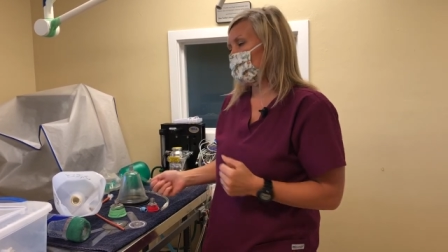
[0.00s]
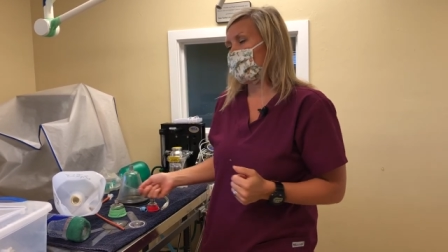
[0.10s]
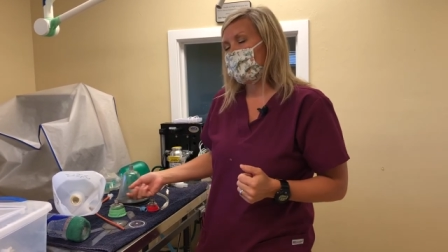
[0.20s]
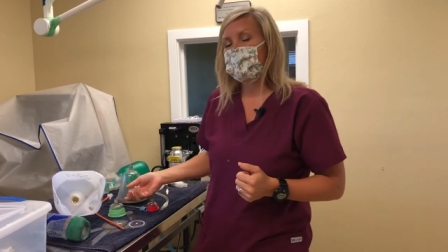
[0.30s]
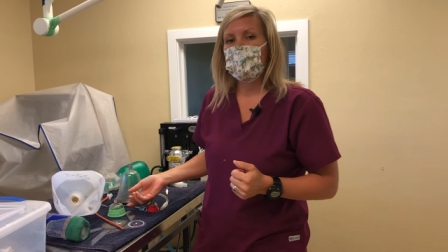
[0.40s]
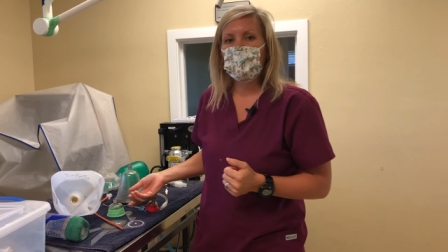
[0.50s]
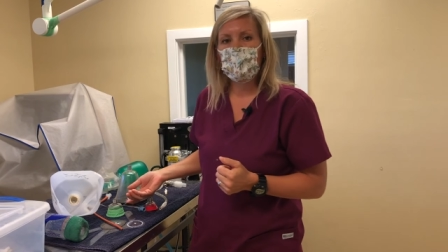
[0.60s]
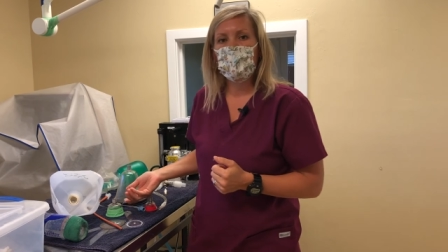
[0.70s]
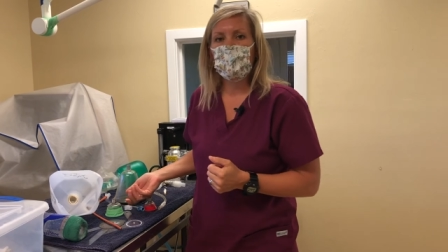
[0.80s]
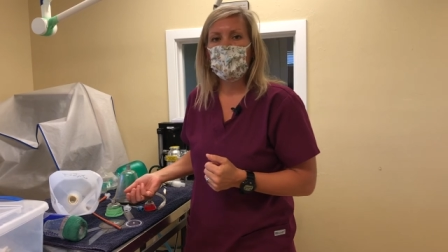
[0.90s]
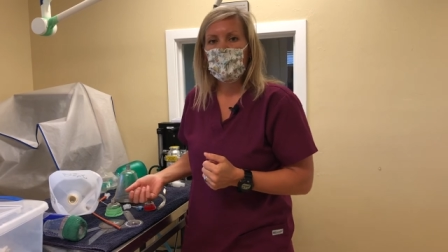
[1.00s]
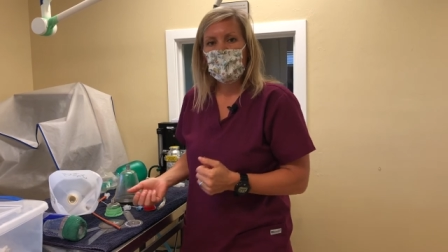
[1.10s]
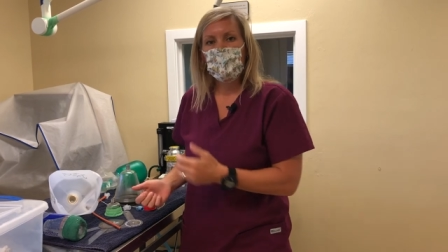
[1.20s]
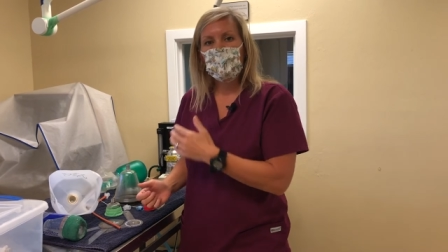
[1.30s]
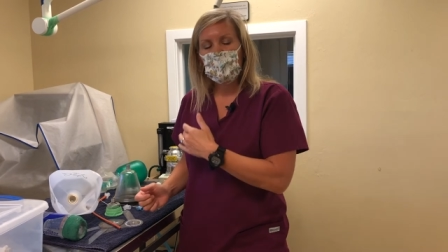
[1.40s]
do our surgery here
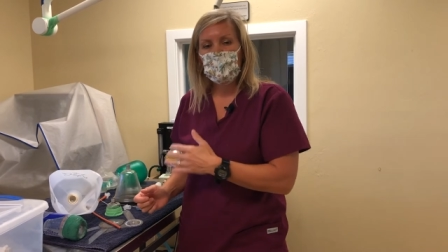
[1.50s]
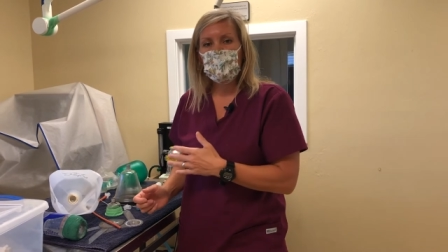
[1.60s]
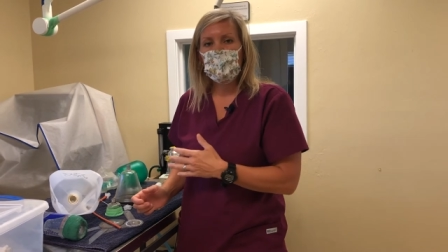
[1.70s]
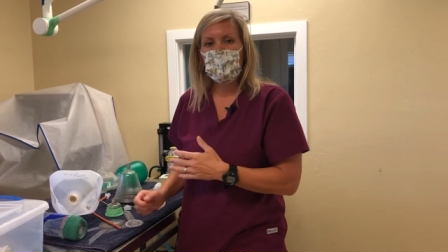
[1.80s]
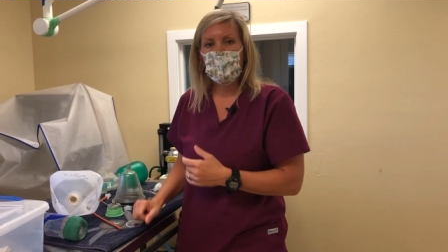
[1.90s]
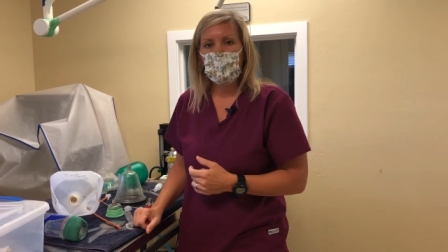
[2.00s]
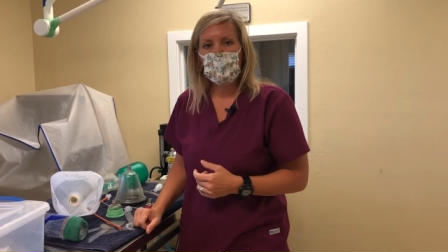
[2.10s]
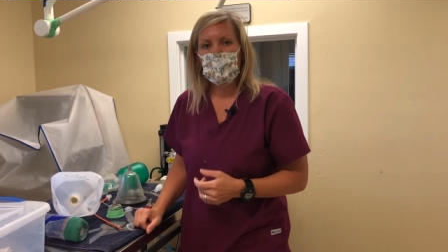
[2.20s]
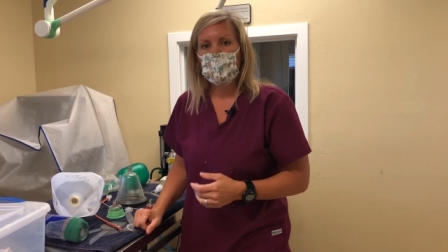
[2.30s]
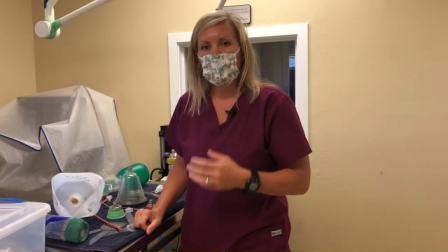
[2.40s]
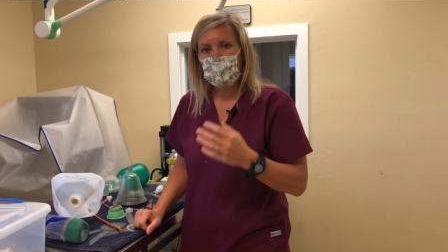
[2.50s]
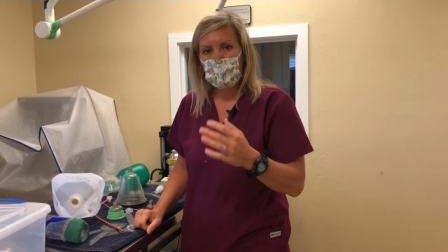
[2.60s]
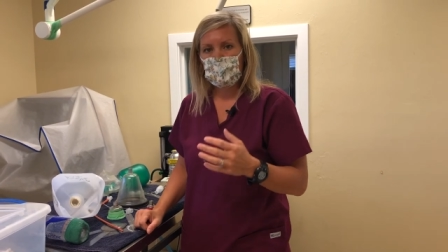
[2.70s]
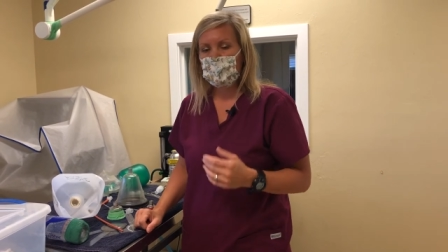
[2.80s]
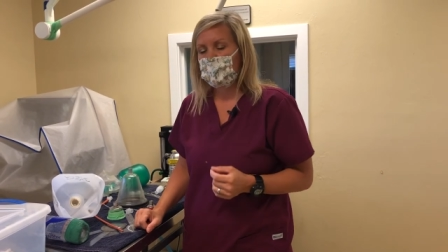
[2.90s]
using the sevo. So it's a quick
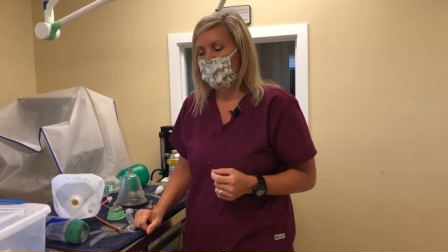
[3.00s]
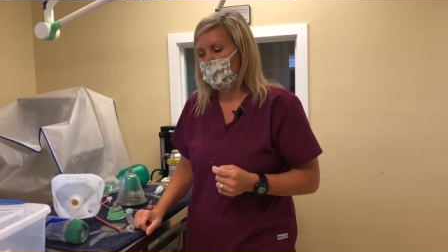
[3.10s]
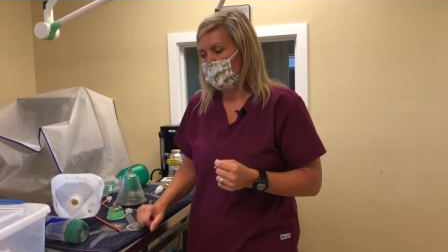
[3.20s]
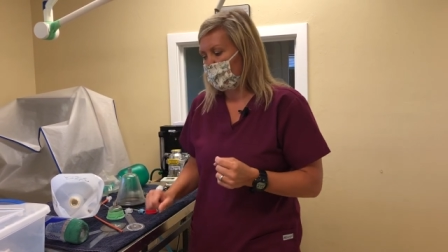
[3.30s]
procedure.